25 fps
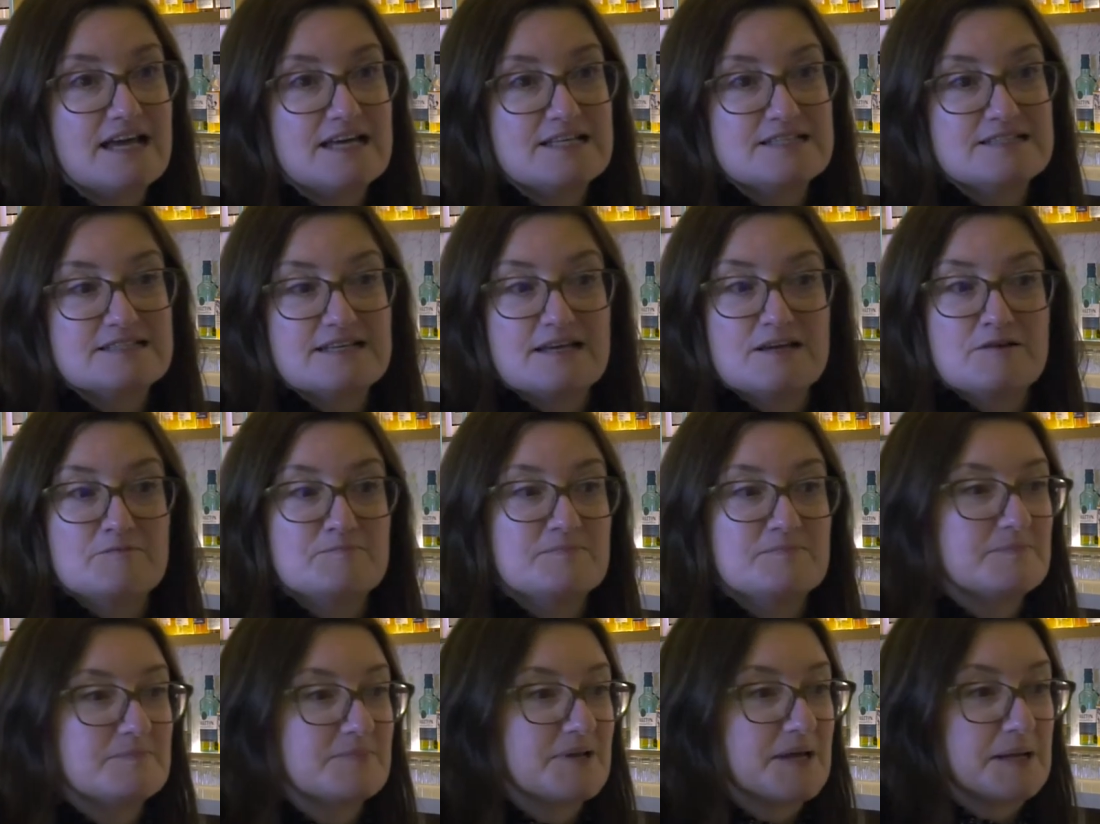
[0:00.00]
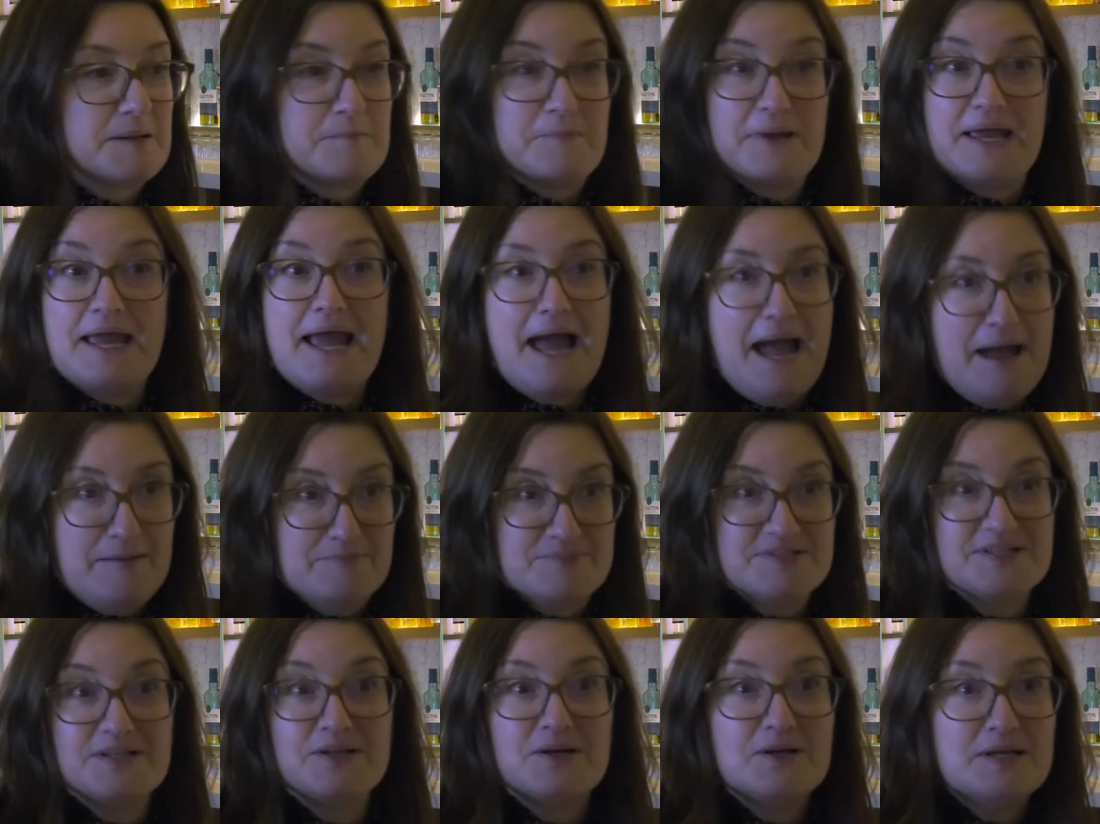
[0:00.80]
is going to be
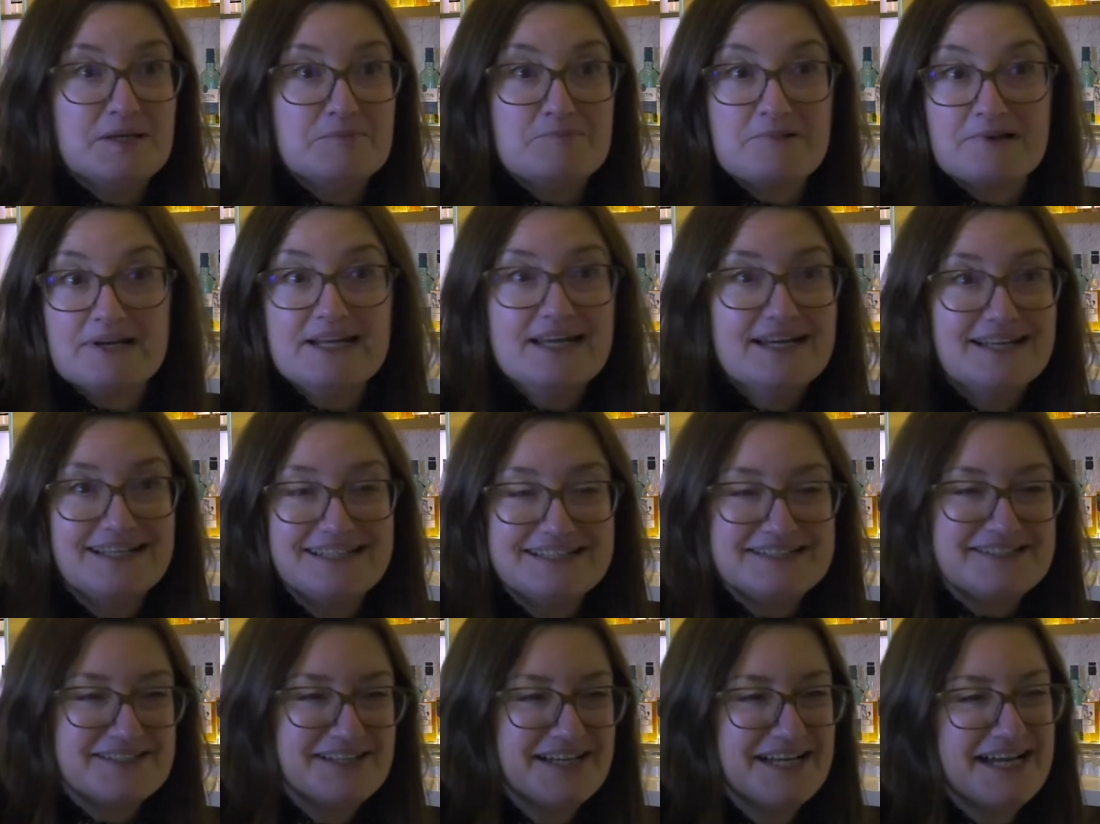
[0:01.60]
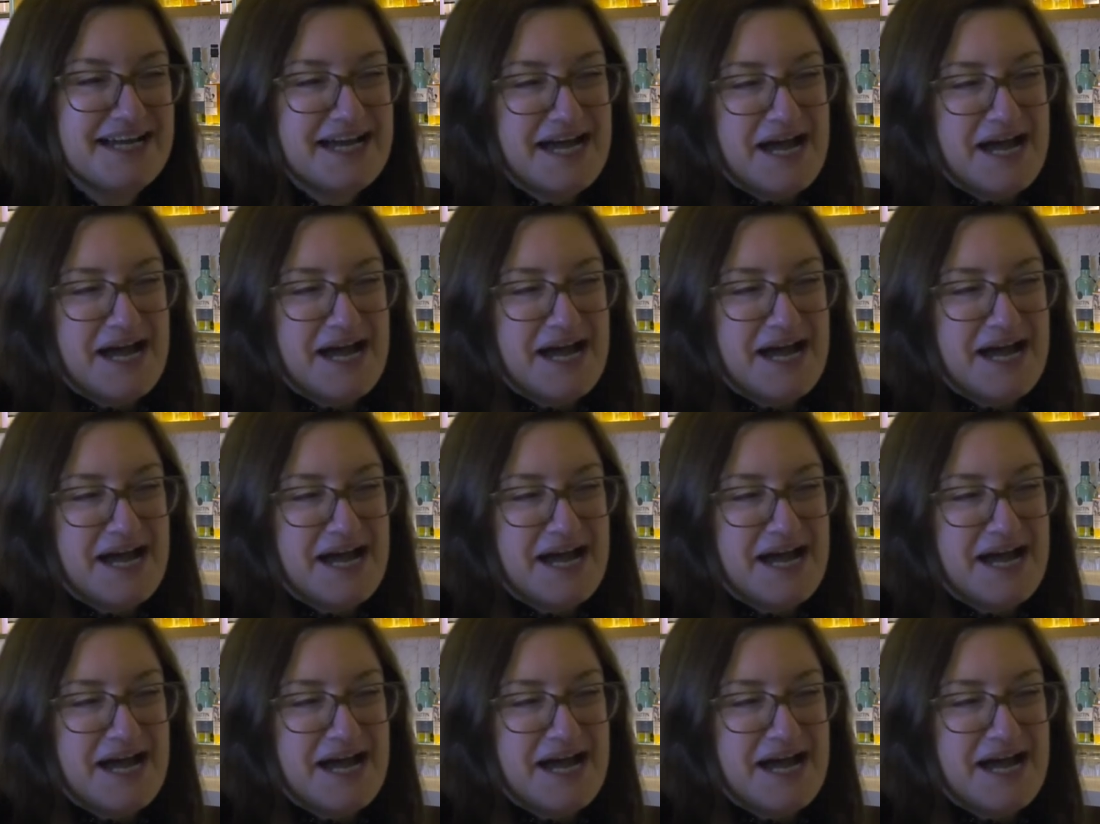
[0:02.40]
absolutely brilliant.